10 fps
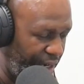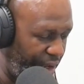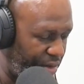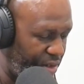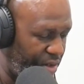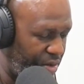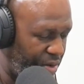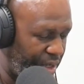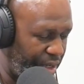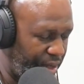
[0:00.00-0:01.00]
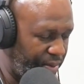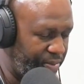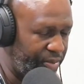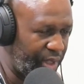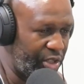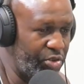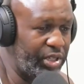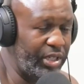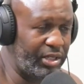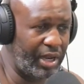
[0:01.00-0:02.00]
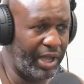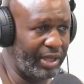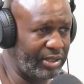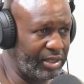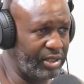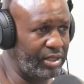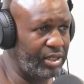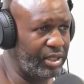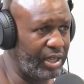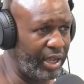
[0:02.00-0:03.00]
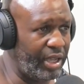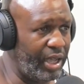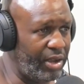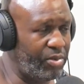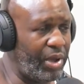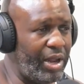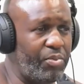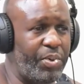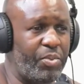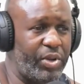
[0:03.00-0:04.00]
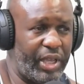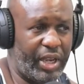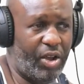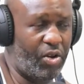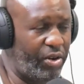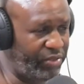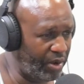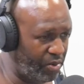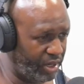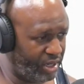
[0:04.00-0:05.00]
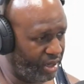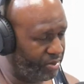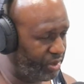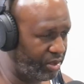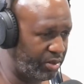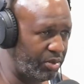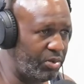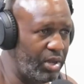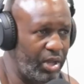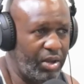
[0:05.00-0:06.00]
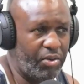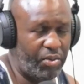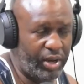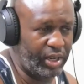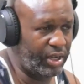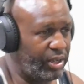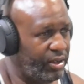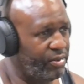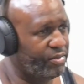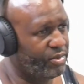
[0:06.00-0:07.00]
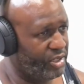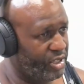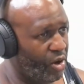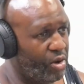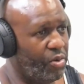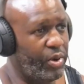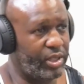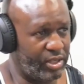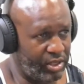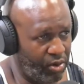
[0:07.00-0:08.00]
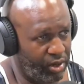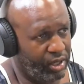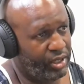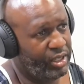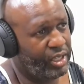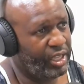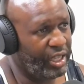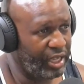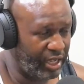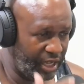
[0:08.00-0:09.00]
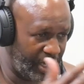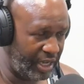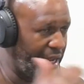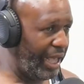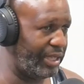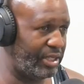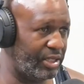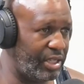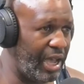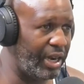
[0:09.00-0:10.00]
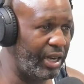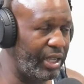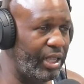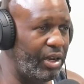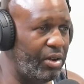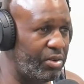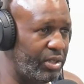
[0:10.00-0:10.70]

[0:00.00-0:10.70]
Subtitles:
Now, do you teach classes? Like, how do people get a hold want to come to one of Yoga with the Sota classes? How do they get a hold